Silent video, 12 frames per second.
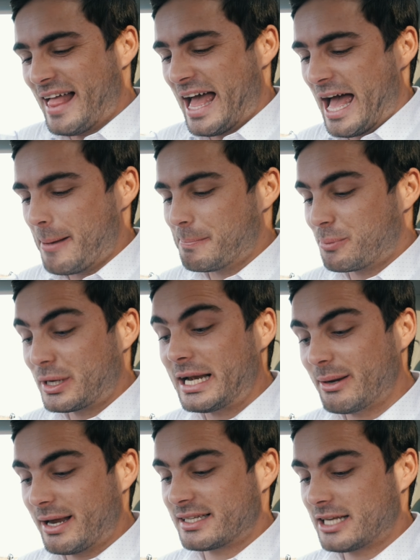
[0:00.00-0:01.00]
But
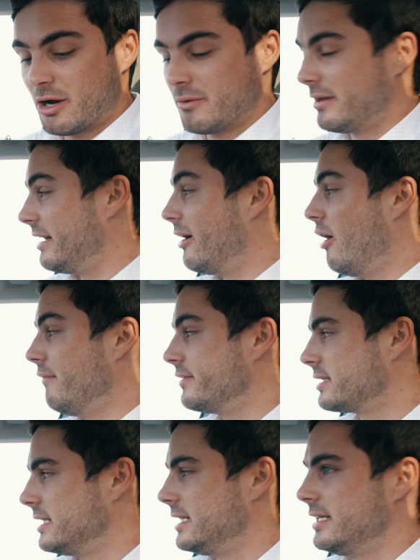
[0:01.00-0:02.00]
anyway, so
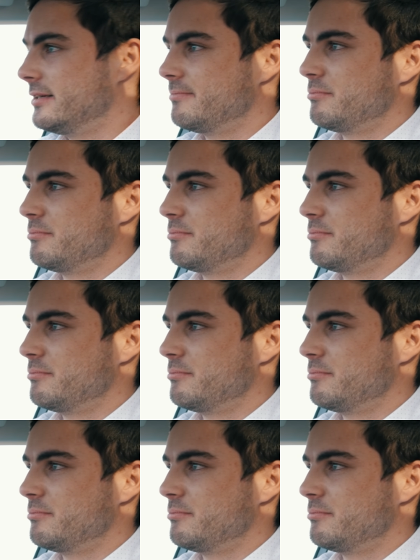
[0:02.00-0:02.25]
obviously